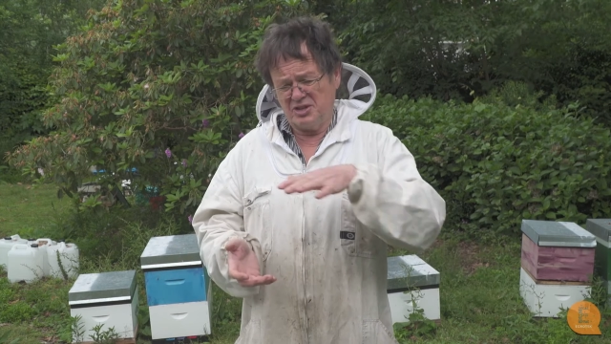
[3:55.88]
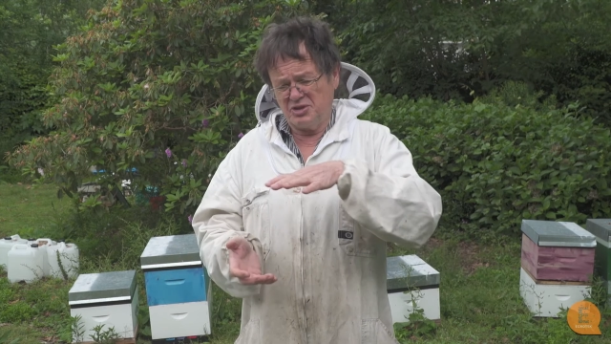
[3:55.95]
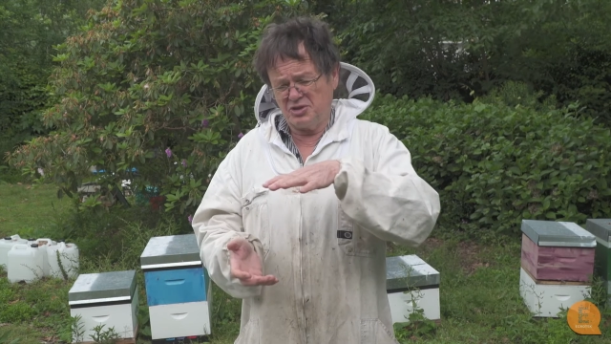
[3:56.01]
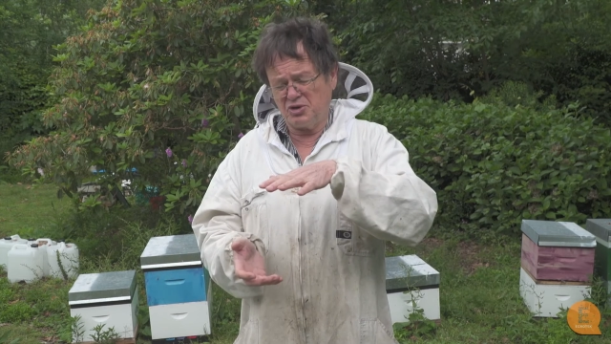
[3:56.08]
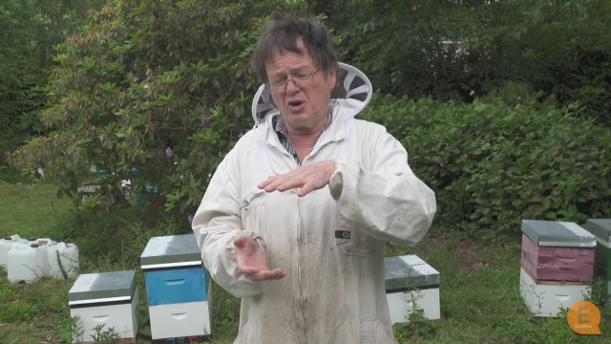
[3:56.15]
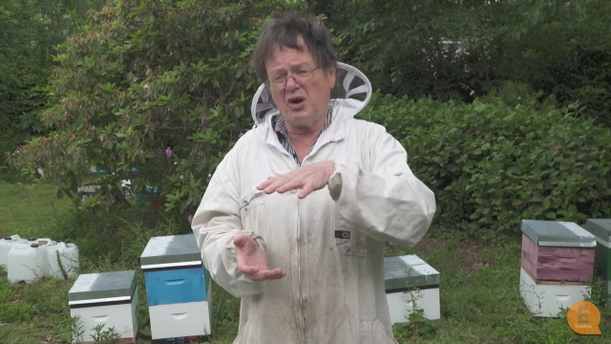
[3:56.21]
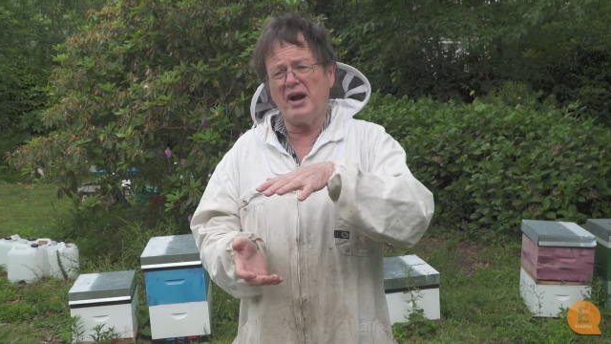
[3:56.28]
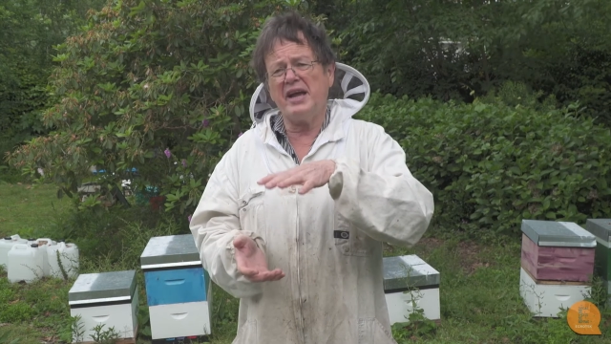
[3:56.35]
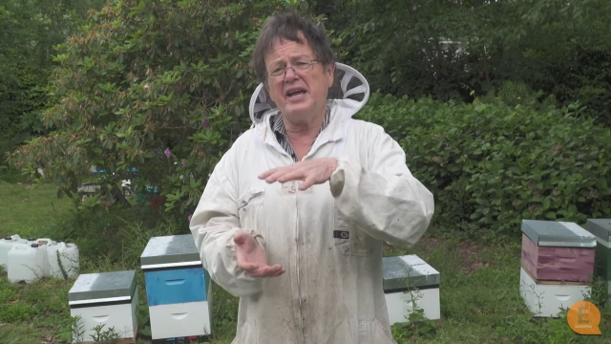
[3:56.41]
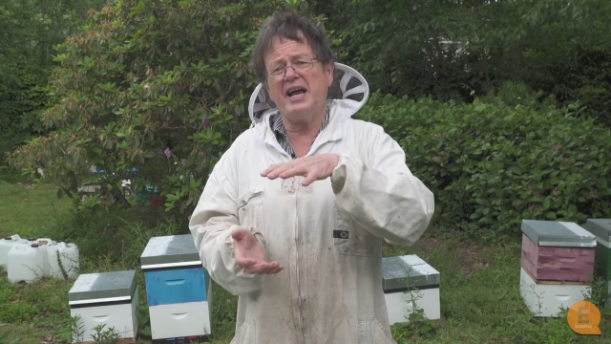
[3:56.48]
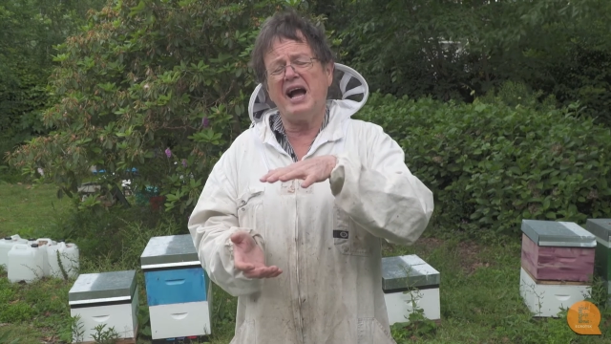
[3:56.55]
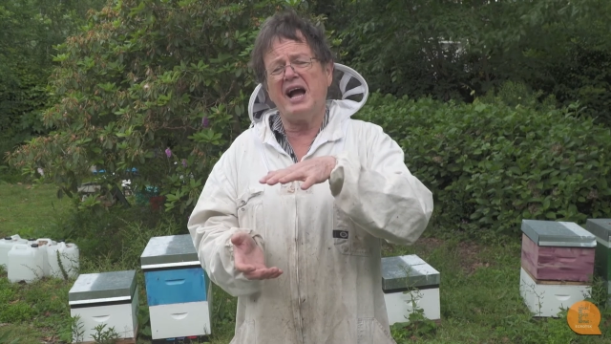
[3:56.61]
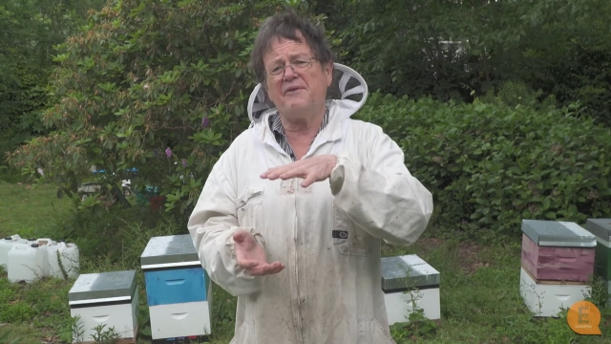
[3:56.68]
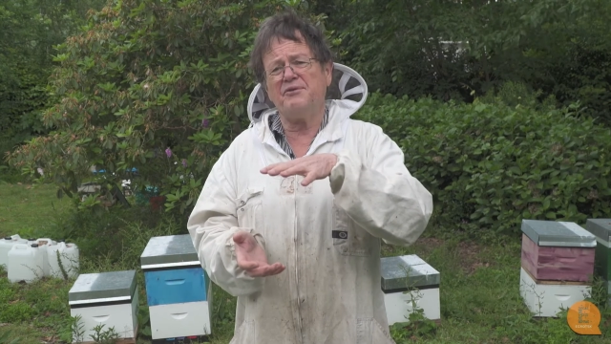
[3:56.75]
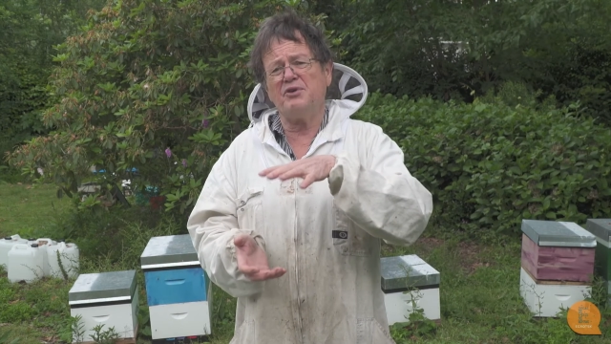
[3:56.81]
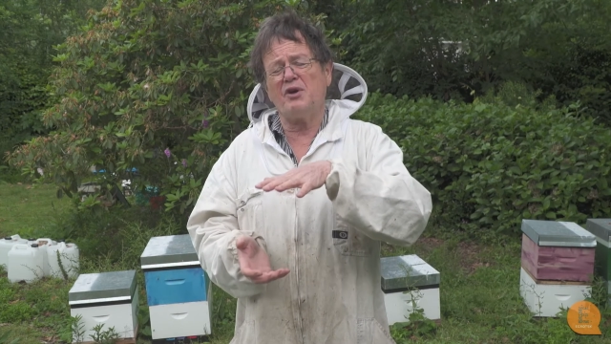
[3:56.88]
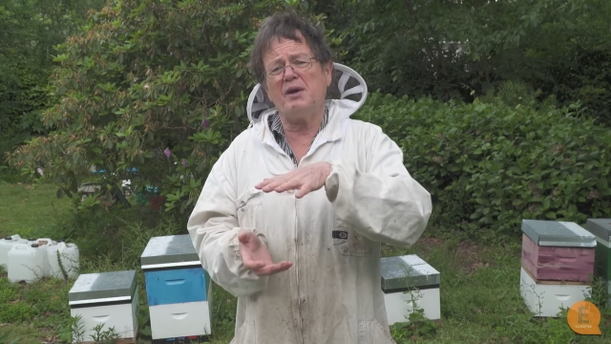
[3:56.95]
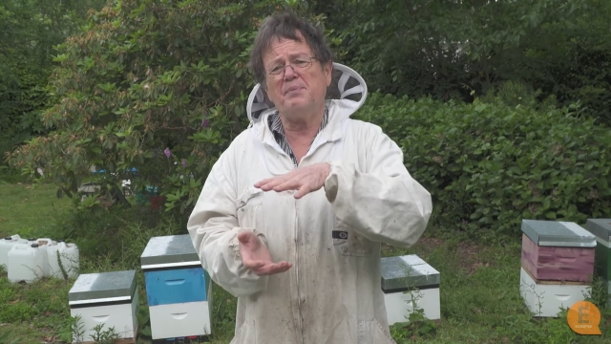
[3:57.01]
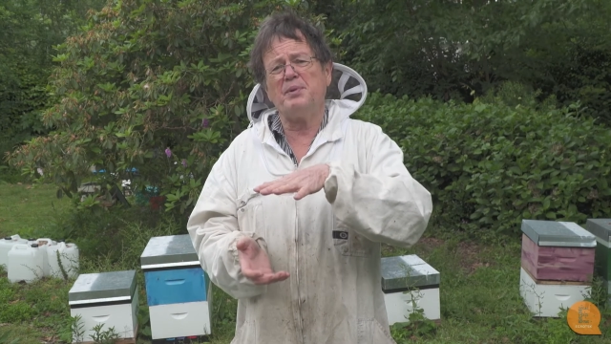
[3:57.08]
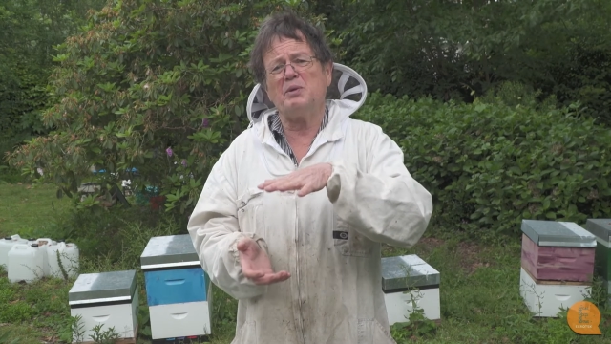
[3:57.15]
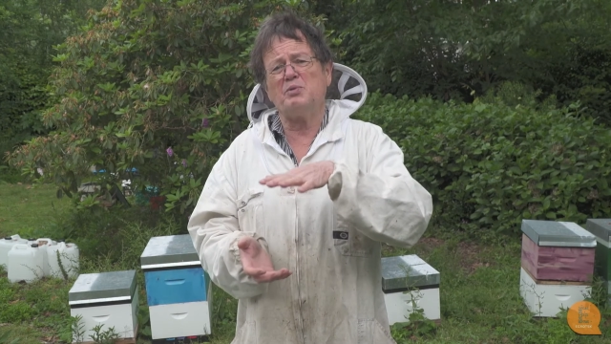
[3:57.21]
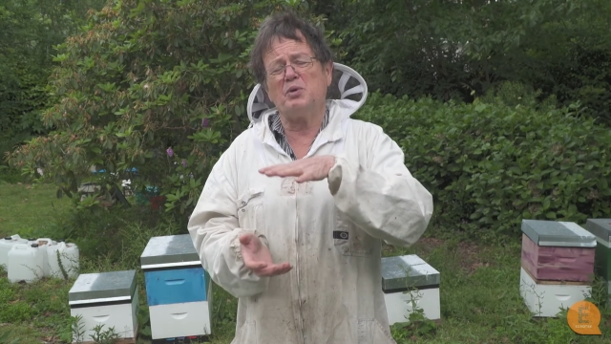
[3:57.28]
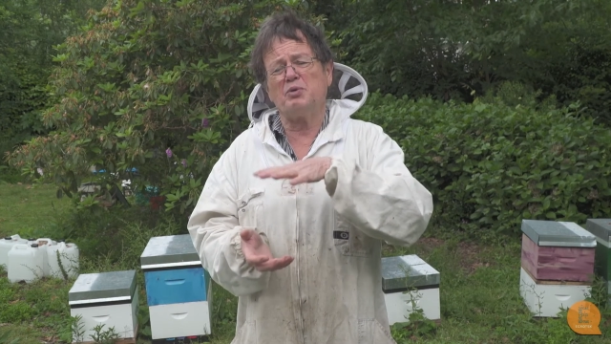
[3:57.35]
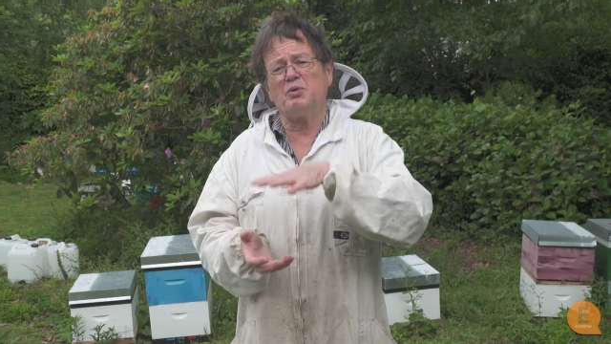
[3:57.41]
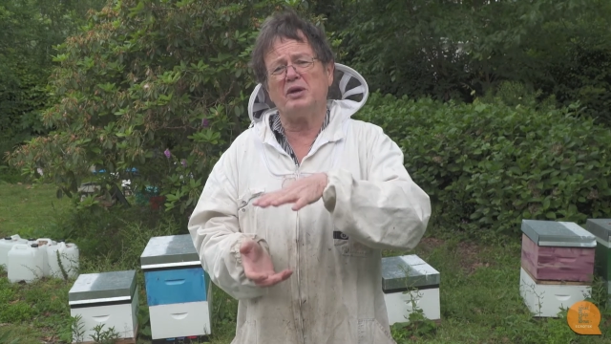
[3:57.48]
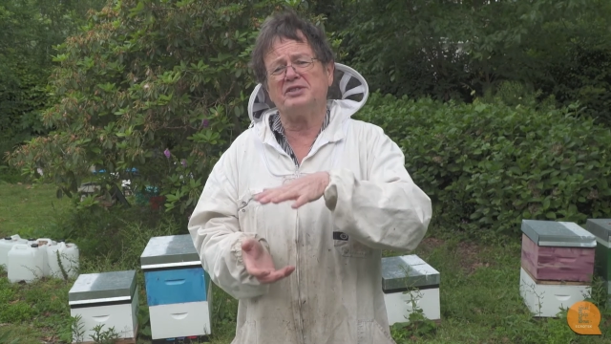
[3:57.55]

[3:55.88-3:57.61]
try half your apiary with